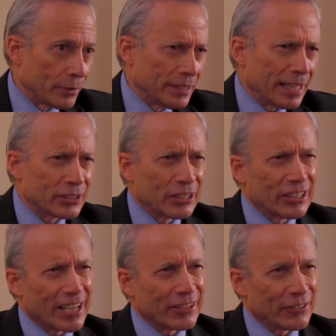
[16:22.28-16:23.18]
That's
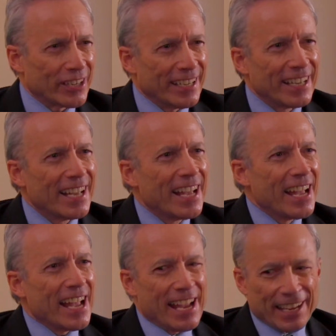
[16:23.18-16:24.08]
exactly right.
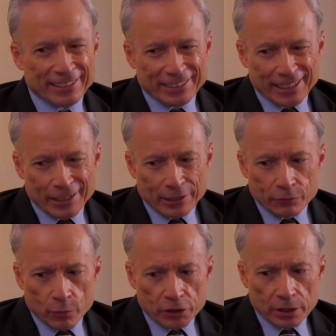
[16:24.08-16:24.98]
And
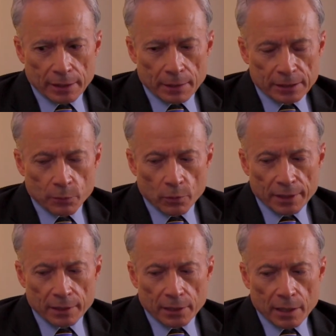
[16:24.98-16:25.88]
unfortunately, as
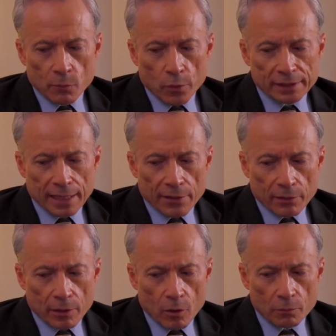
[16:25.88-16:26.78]
pulling the young boys out of
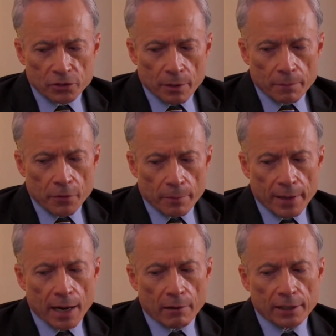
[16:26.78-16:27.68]
their homes, their
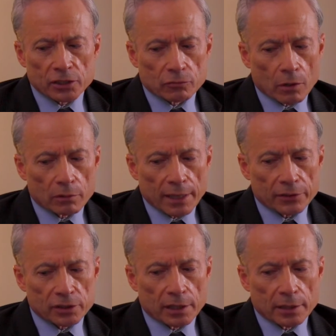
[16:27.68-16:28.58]
parents wrote
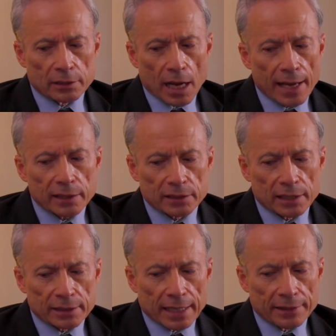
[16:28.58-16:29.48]
letters to the
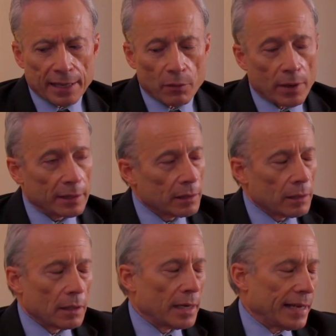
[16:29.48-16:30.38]
diocese and they went
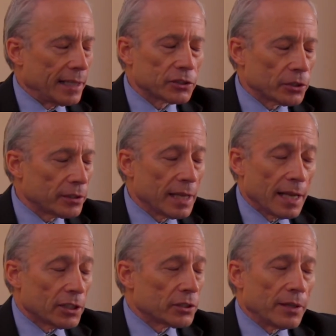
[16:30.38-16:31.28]
unanswered.
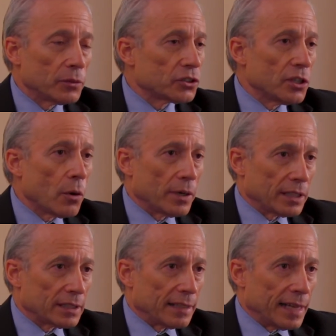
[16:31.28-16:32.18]
So there was
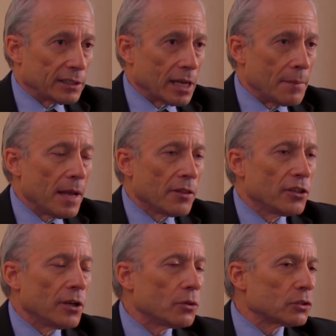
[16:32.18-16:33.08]
notice at that time. The
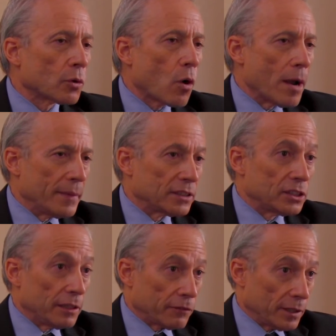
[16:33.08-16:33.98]
notice requirement's
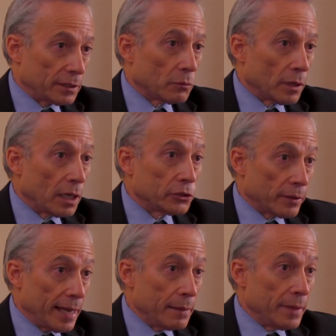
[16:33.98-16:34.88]
different under
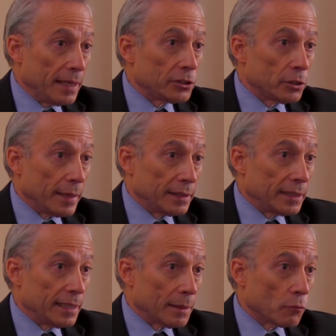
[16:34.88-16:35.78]
AB
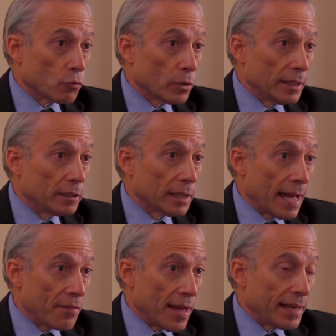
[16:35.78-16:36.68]
218. I'm really
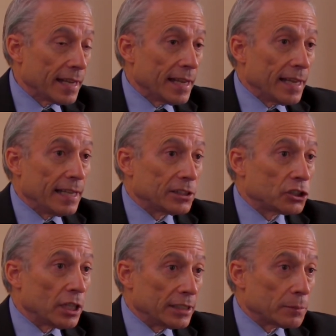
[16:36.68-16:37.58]
glad that
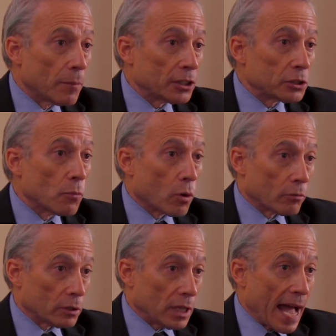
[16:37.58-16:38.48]
it's much more
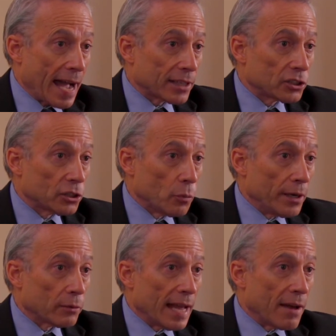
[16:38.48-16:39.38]
relaxed. So we
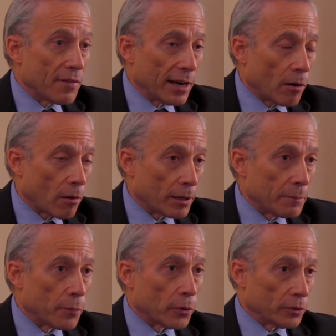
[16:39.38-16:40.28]
don't have that
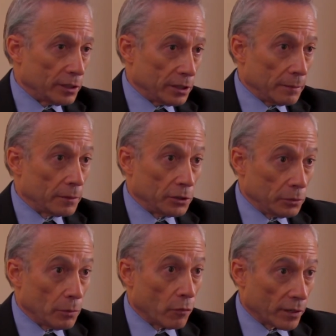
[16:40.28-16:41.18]
hard burden
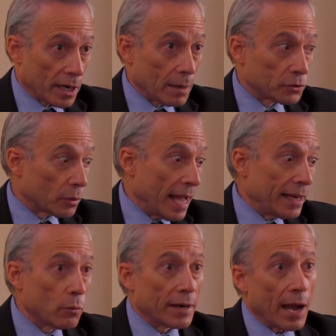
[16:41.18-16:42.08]
to overcome. So
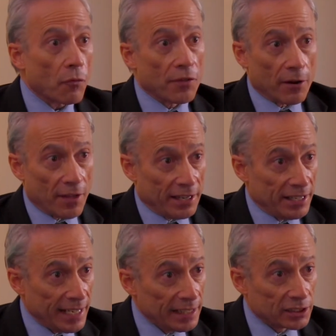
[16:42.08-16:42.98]
anyone out there that
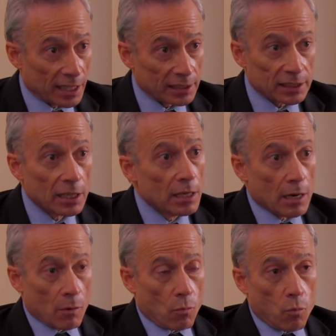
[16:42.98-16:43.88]
needs us,
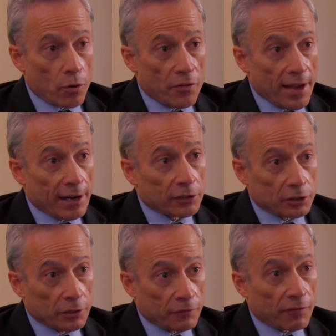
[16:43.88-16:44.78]
we're there
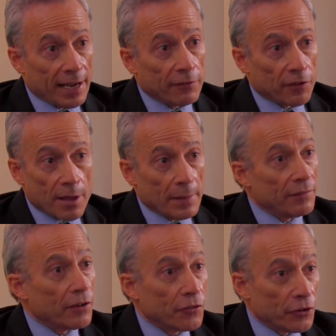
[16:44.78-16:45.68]
to fight for them,
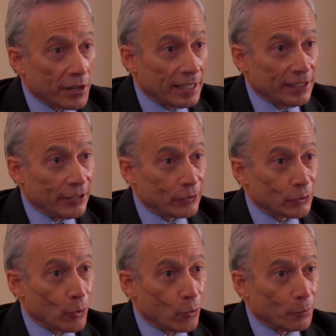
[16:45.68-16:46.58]
even if they're 90 years
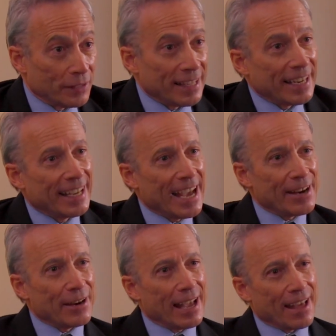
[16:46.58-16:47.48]
old. But then
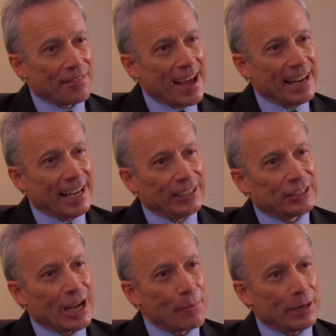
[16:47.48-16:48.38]
again, at that age,
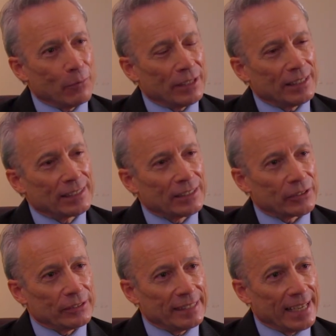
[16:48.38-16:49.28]
how many witnesses
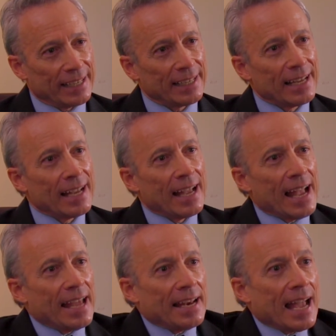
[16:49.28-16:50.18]
are dead
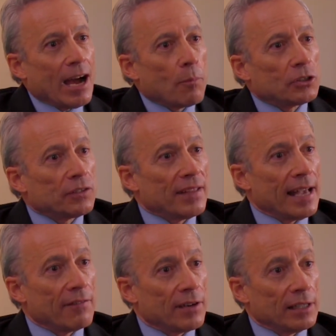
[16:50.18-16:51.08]
and how much of the
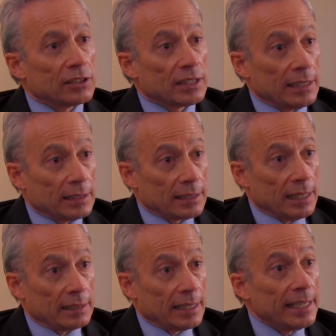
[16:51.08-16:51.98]
evidence is
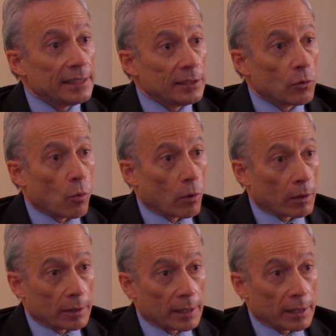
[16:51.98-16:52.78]
hidden or